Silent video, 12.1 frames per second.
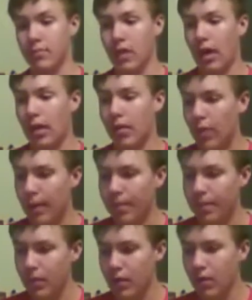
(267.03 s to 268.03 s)
Either way.
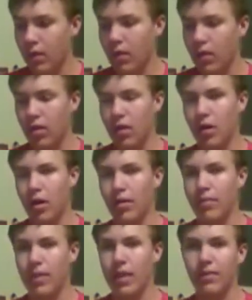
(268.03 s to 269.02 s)

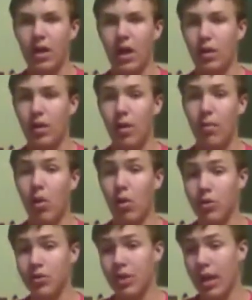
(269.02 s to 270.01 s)
They've got a
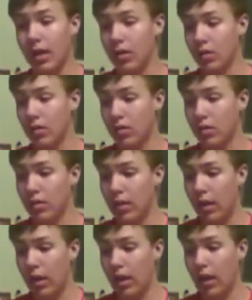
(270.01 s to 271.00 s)
motorcycle,
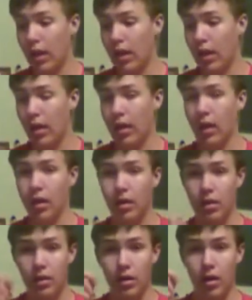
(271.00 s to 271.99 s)
a
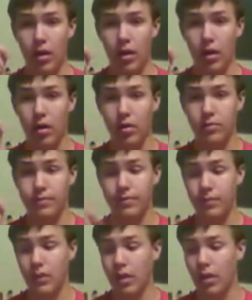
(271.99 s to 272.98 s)
car,
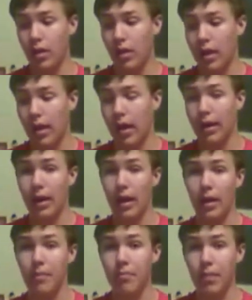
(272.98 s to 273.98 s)
and
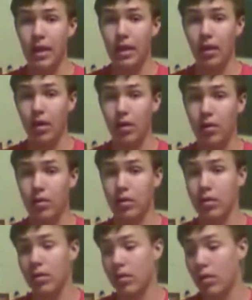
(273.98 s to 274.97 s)
a mini car.
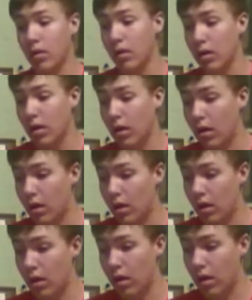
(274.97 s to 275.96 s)

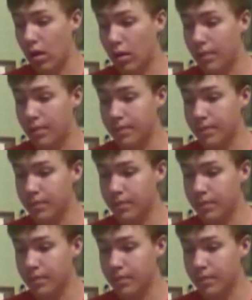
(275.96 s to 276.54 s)
Alamagno